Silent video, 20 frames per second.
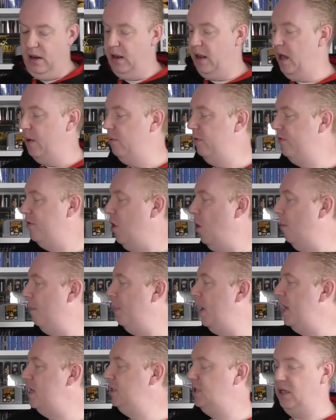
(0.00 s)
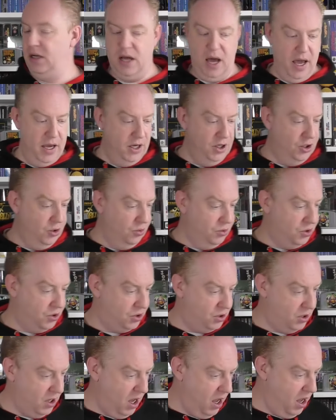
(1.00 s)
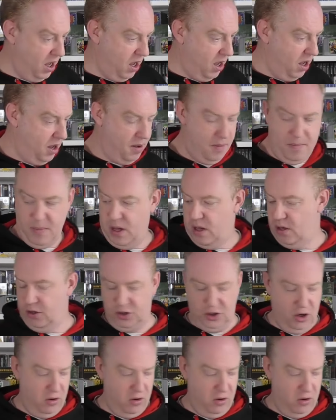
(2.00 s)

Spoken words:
Then we've got Blazing Angels. Battlefield